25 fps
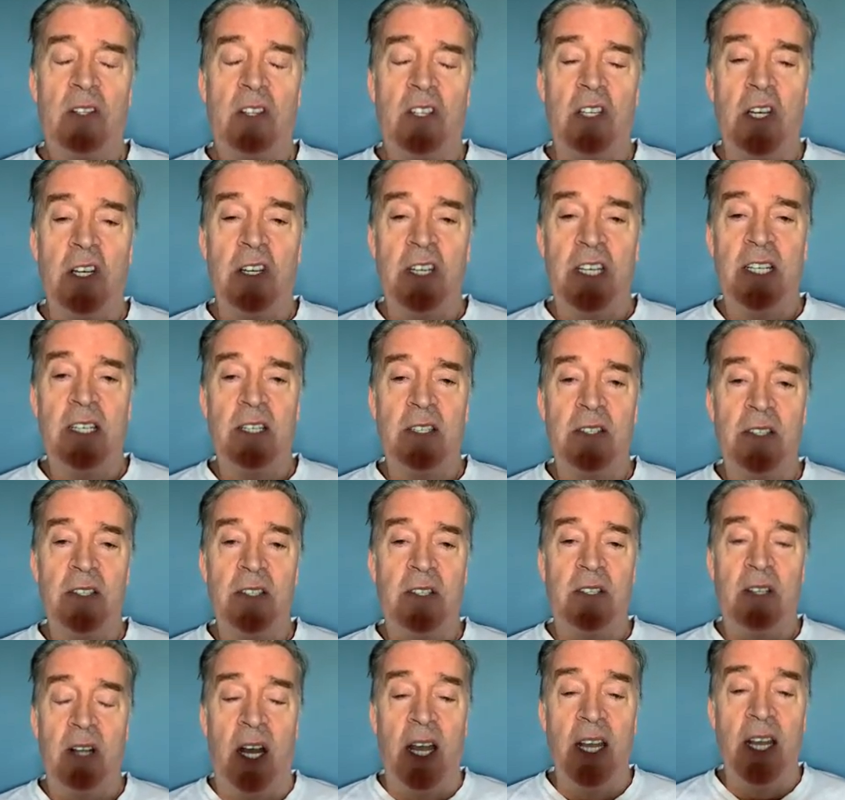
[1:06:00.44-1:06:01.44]

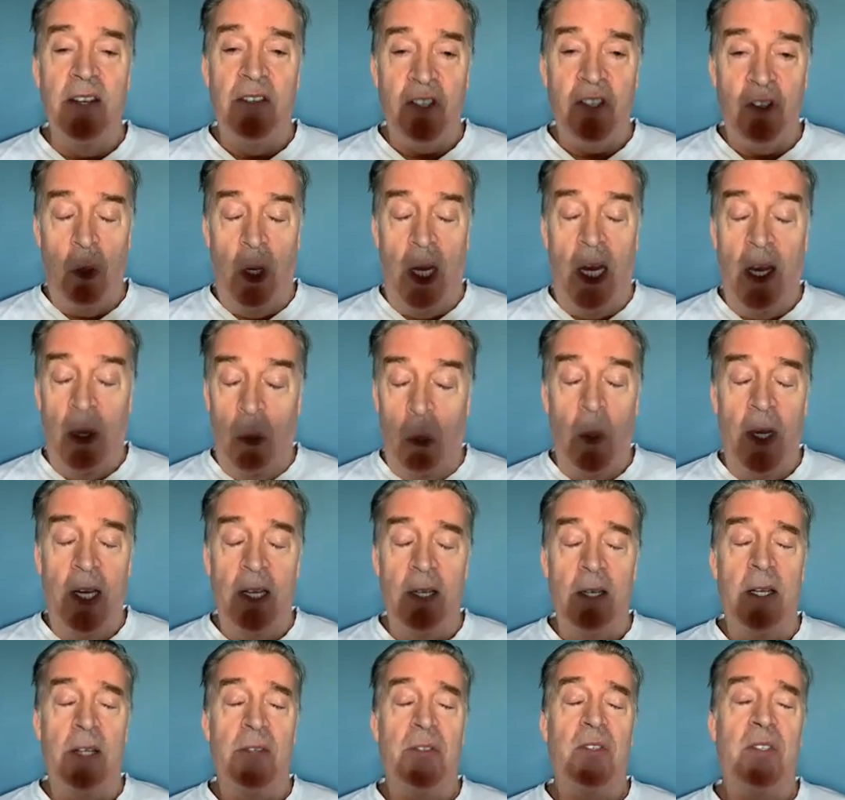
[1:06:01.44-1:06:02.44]
I seen and
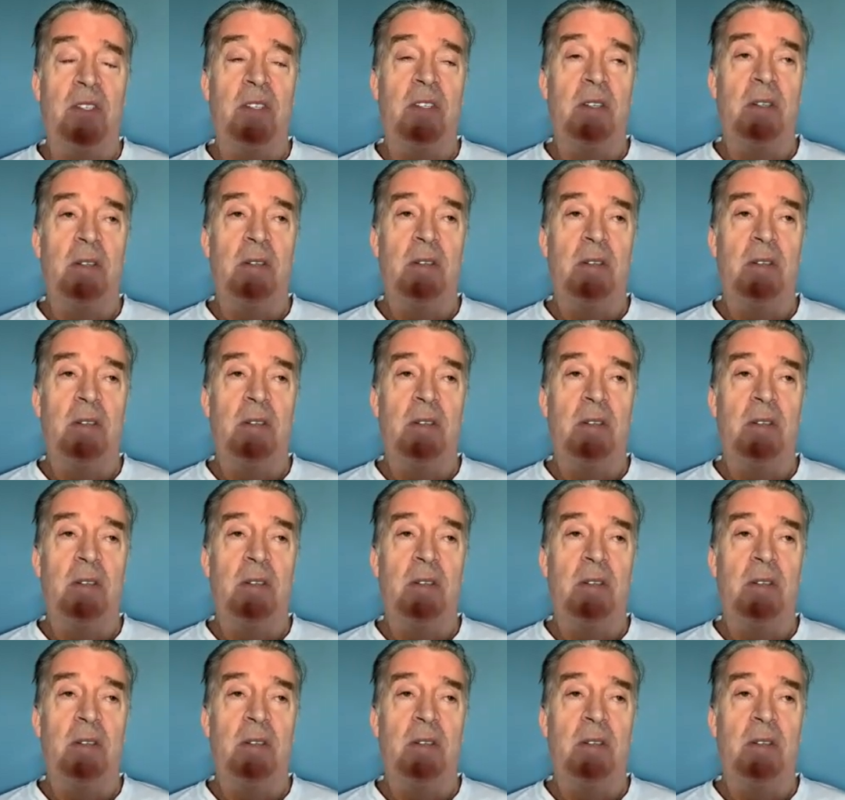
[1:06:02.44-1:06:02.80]
witnessed